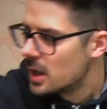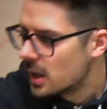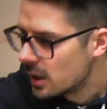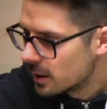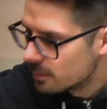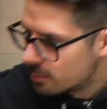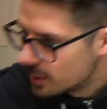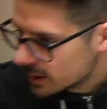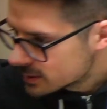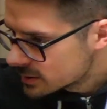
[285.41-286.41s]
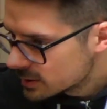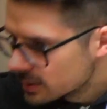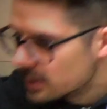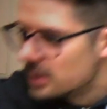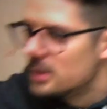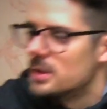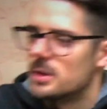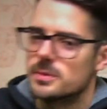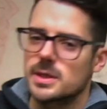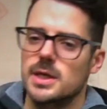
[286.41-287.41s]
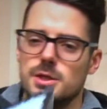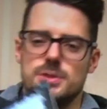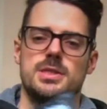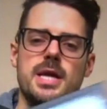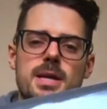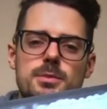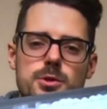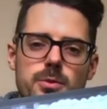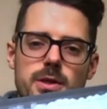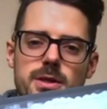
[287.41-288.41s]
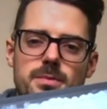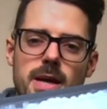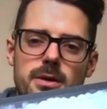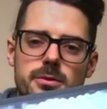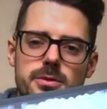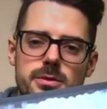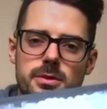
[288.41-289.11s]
But it's kind of just taped to one of these panels.